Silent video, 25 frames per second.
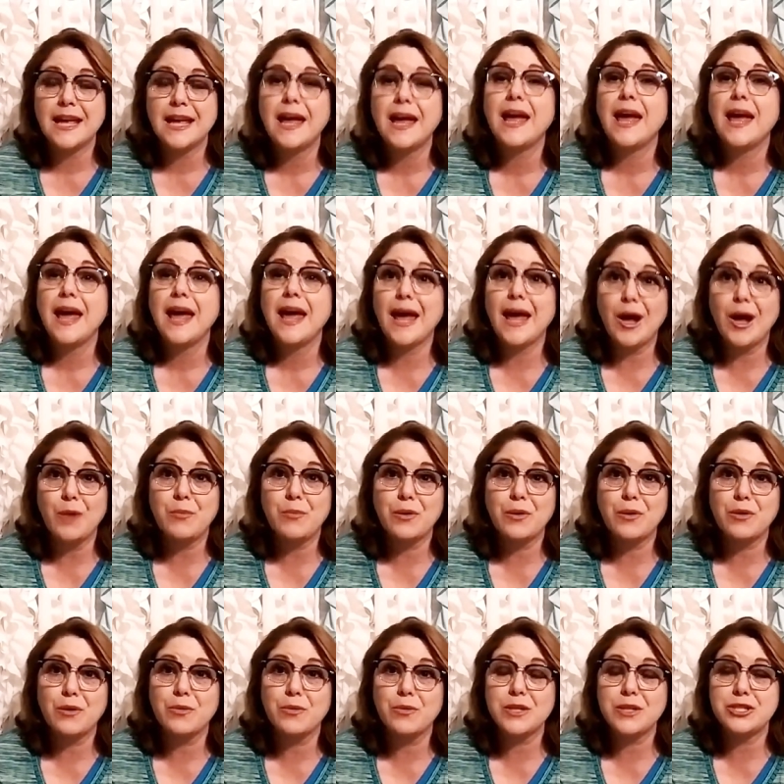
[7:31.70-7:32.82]

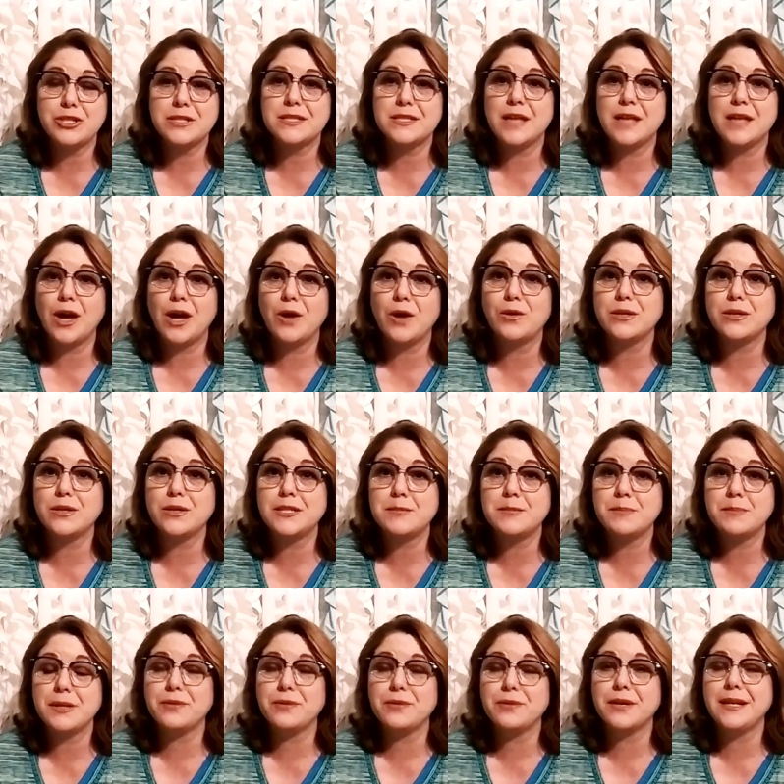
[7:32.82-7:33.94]
helper, which is the Holy
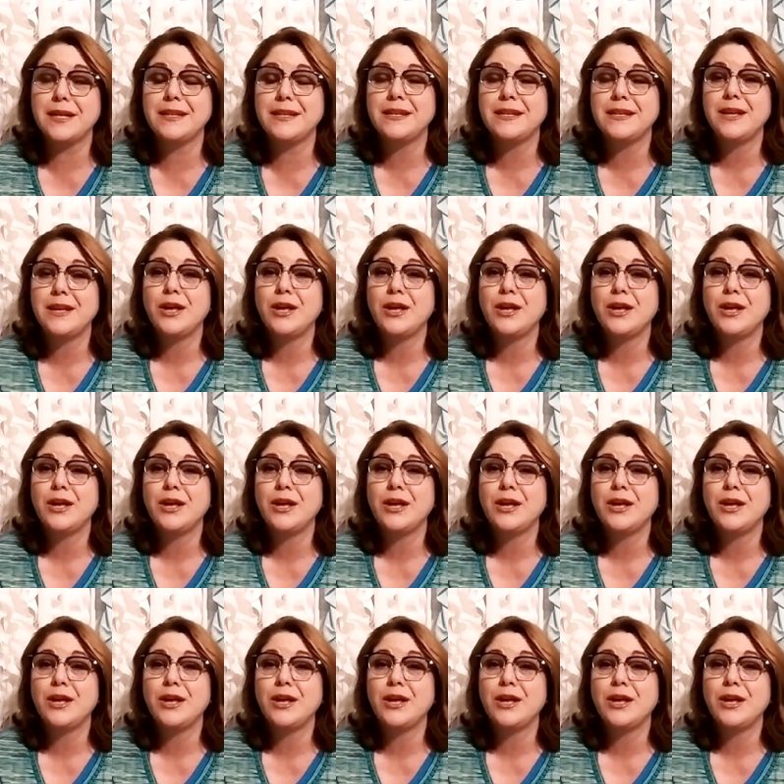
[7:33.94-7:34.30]
Spirit,